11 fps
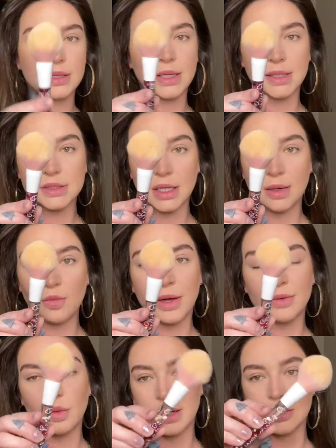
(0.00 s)
That same Wet
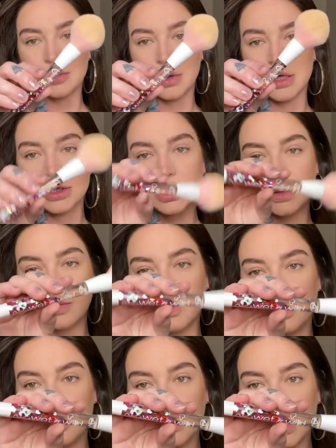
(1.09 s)
n Wild brush,
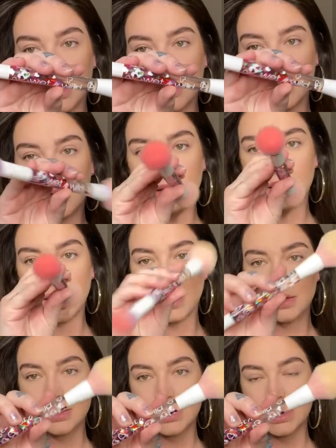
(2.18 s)
I
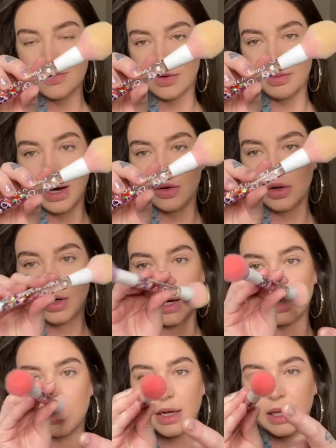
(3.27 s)
use this for powder.
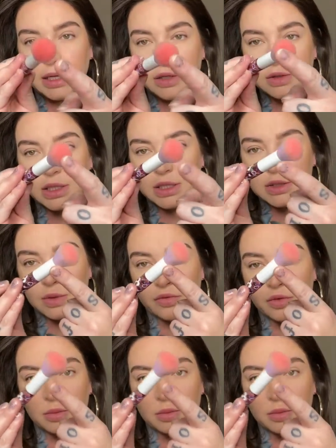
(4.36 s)
I, I like using this one for